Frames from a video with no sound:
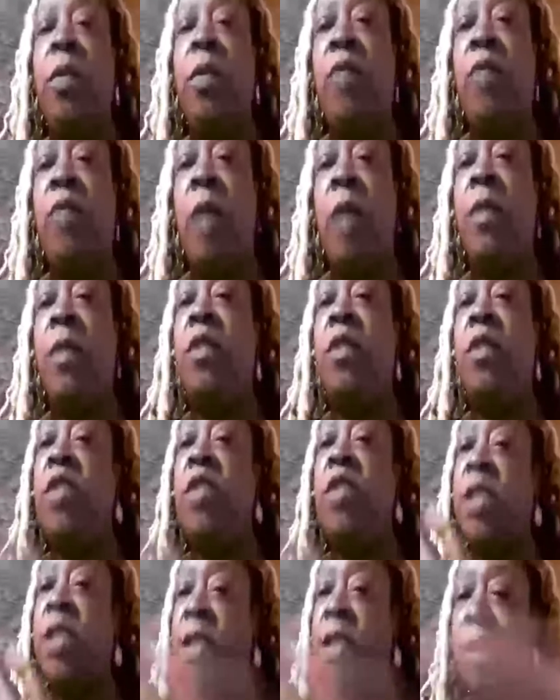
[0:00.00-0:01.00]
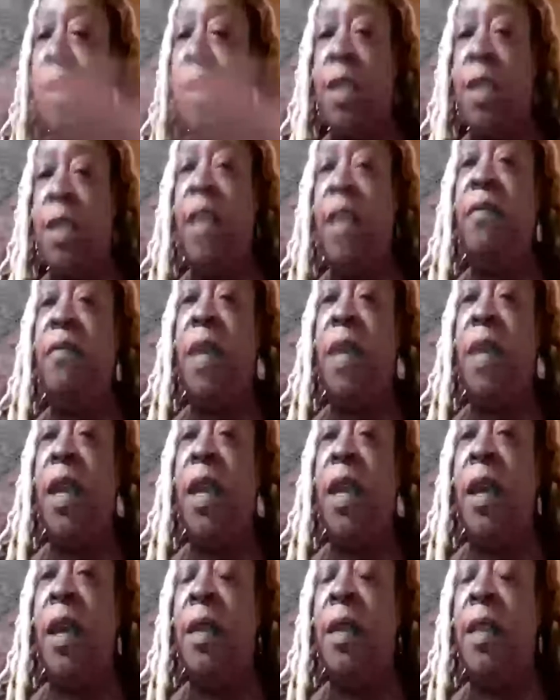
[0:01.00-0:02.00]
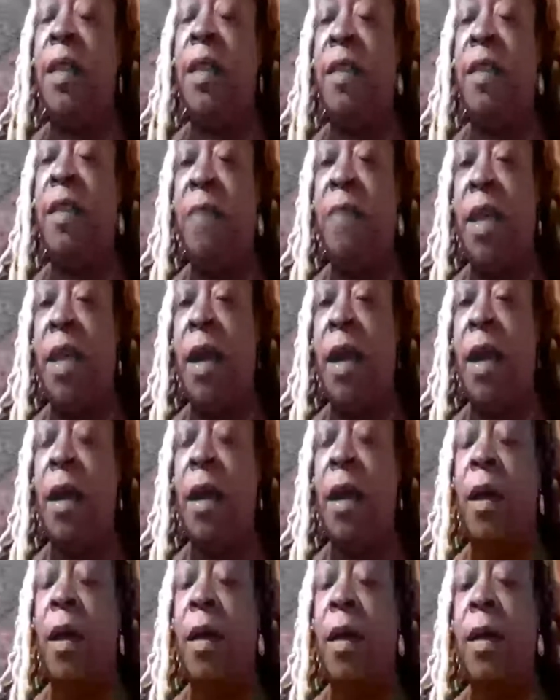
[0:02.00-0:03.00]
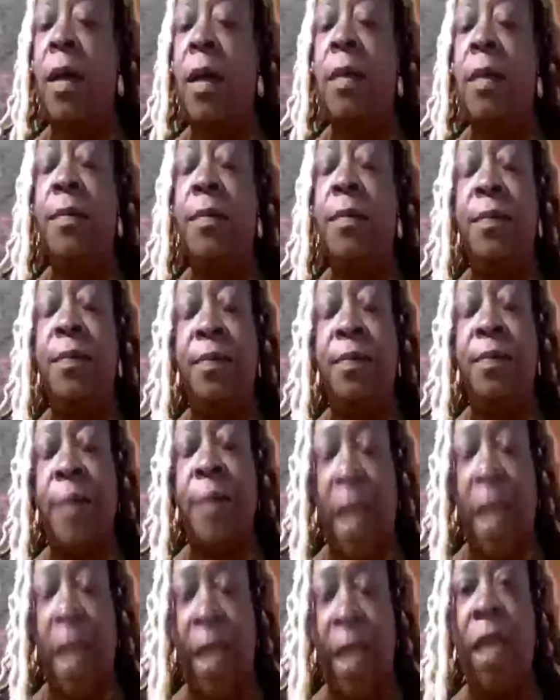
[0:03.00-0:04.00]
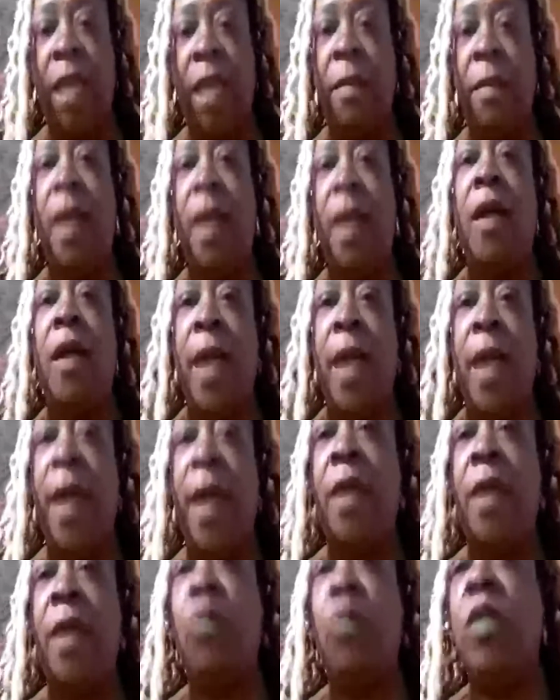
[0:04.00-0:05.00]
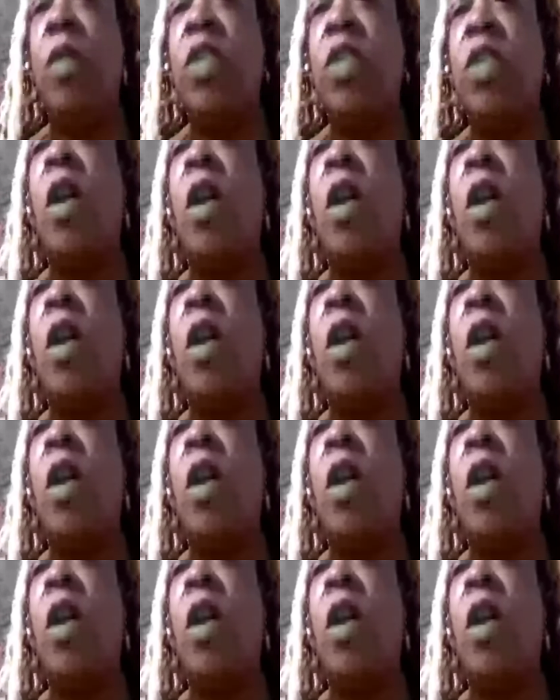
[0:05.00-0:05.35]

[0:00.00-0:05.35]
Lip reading: right with you. Just leave me an email and we'll talk